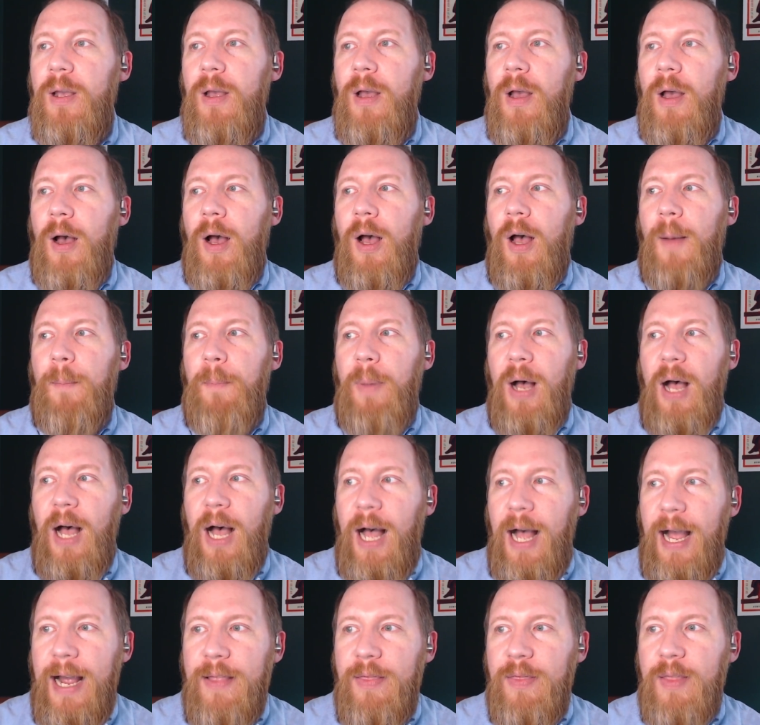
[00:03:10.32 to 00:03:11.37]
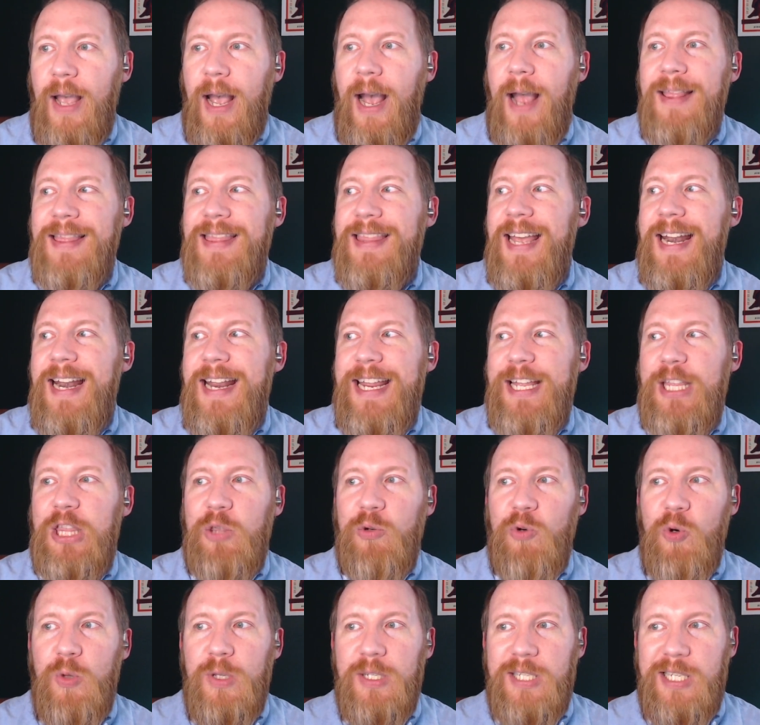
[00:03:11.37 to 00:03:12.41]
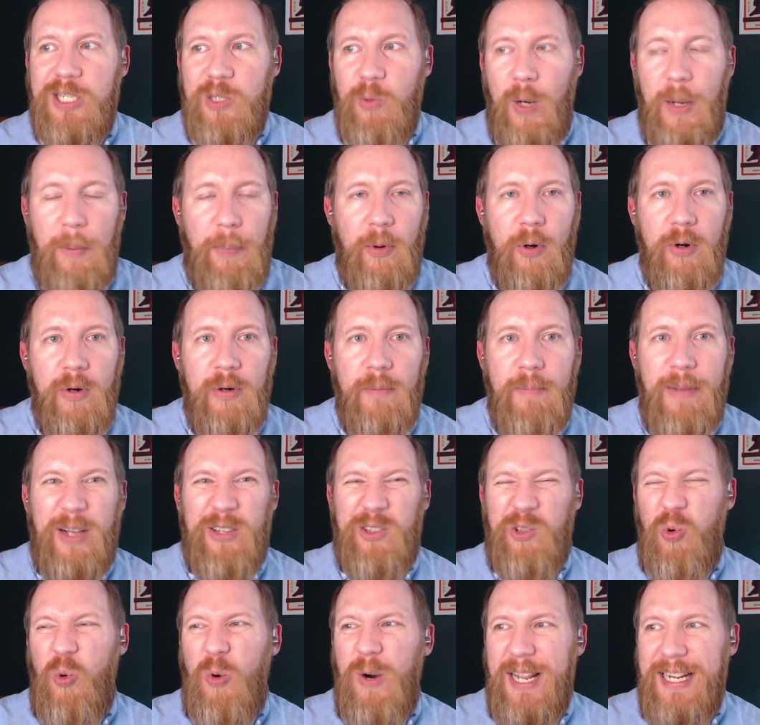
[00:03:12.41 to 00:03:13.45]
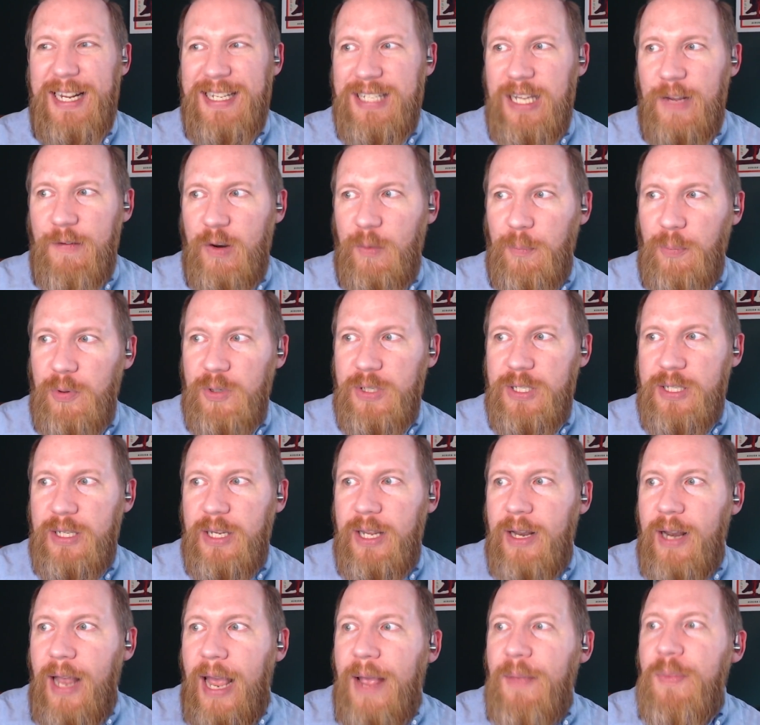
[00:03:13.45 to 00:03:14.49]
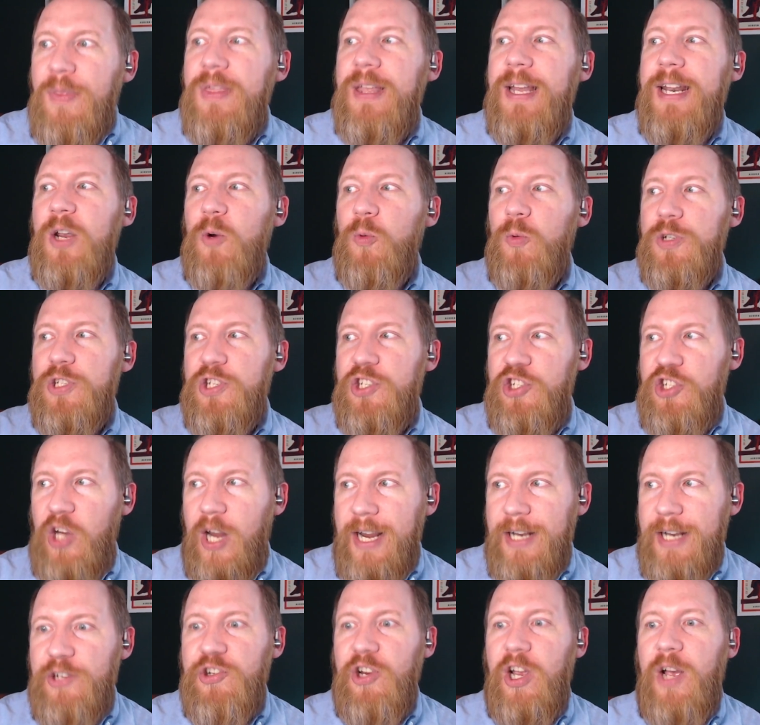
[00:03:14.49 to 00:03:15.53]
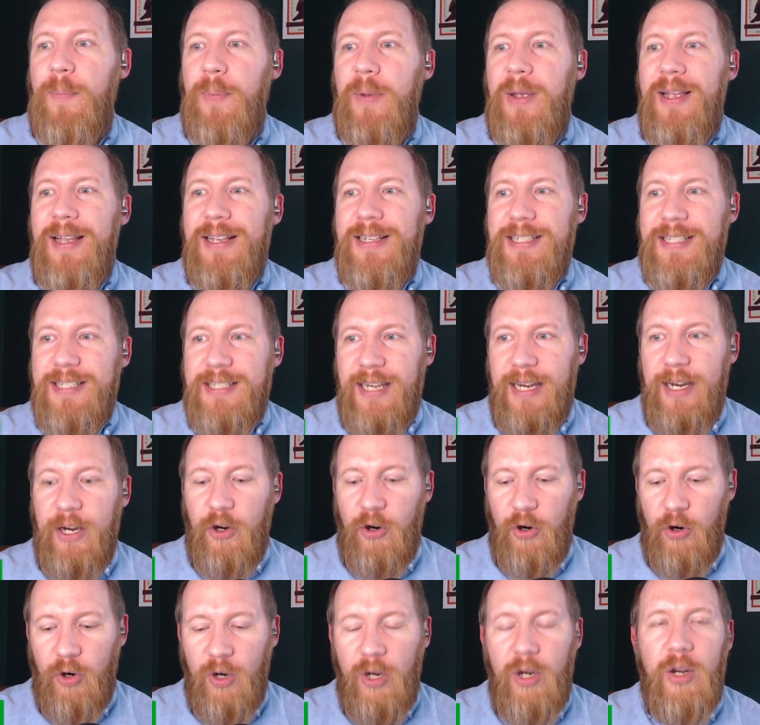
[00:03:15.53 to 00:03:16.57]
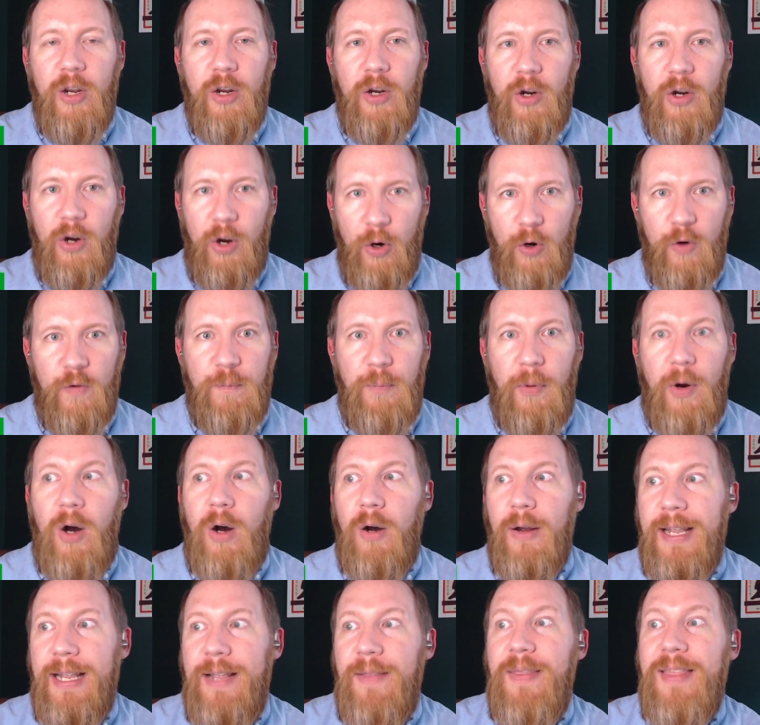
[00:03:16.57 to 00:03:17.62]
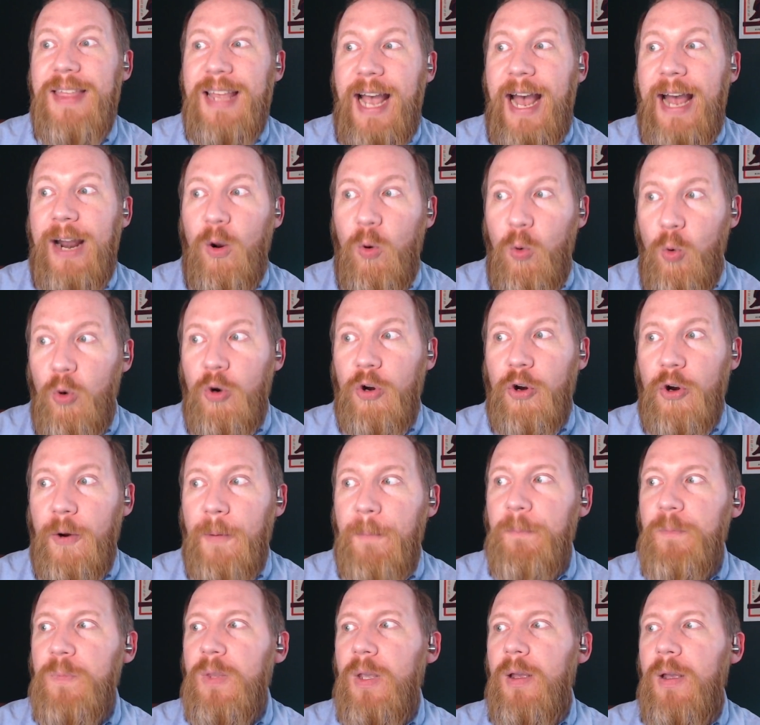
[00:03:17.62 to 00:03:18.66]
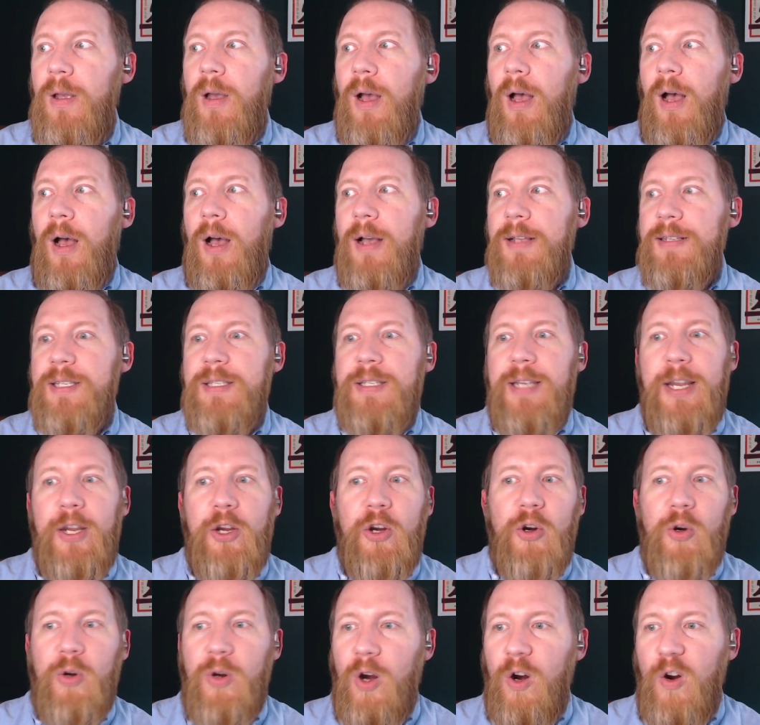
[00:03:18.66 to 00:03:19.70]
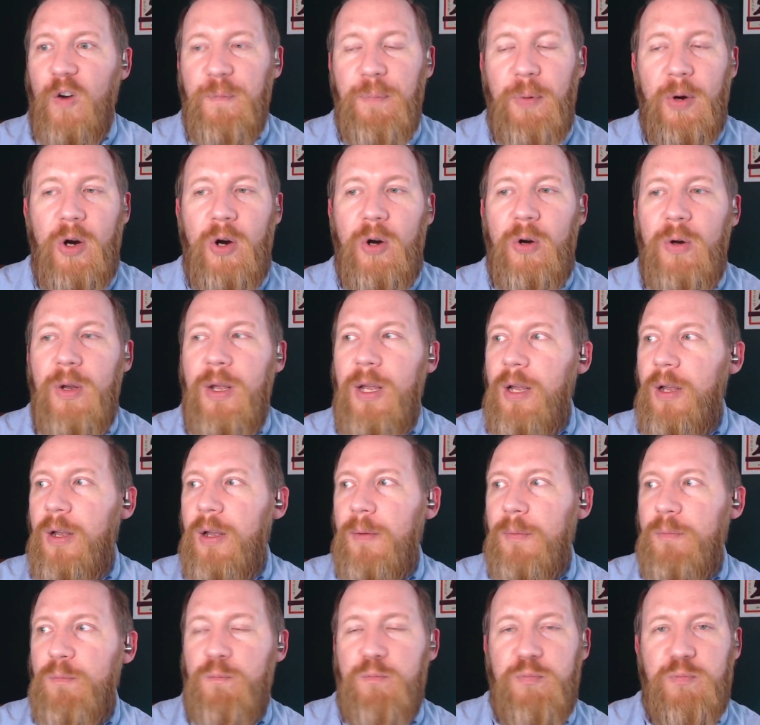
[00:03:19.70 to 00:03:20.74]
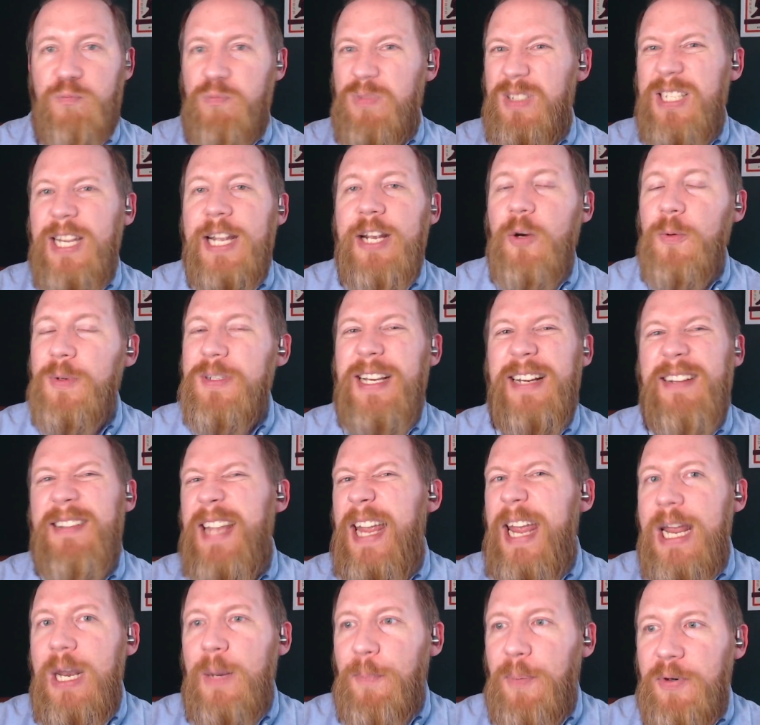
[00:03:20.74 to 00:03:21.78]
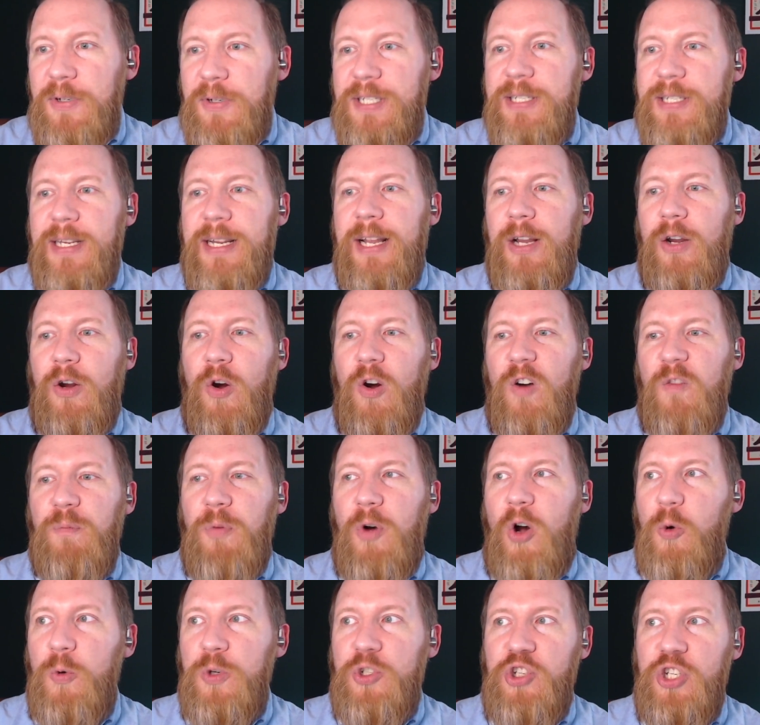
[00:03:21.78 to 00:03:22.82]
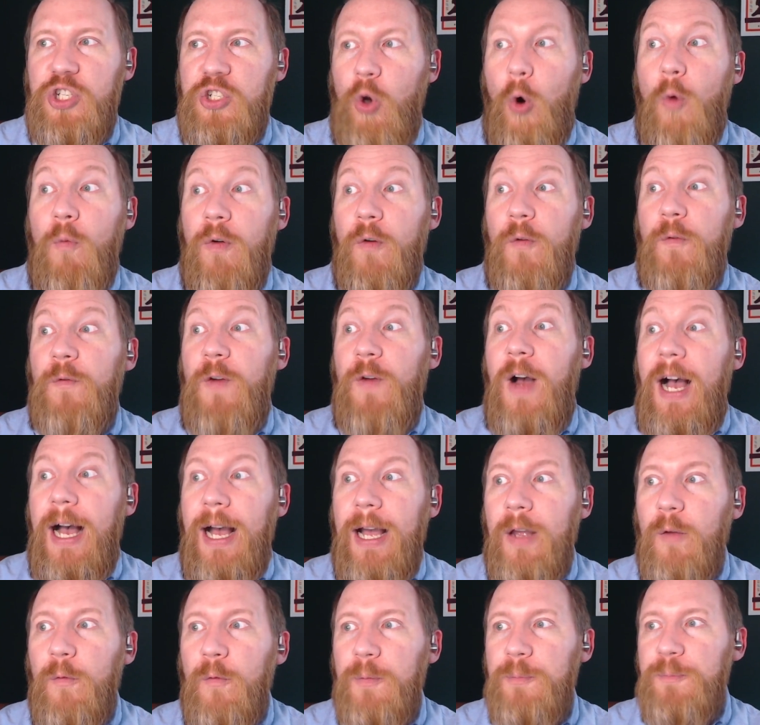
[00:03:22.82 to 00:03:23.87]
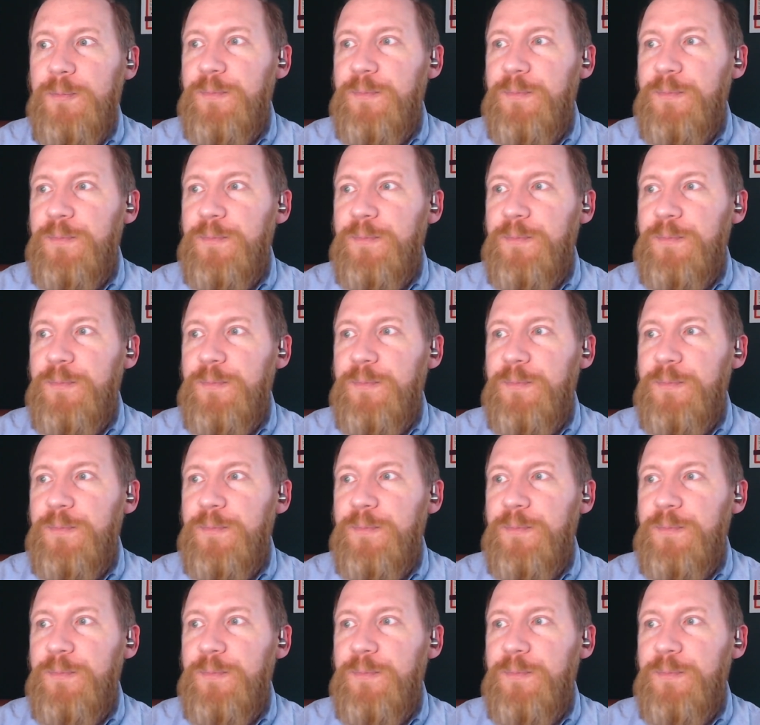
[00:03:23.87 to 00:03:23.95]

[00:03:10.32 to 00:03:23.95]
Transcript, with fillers: Behind that, then he threw the sweeper, about 27%, and then it was changeup, sinker, curveball in that order. Sinker, curveball. Sinker was like 10%, curveball was just over 5%.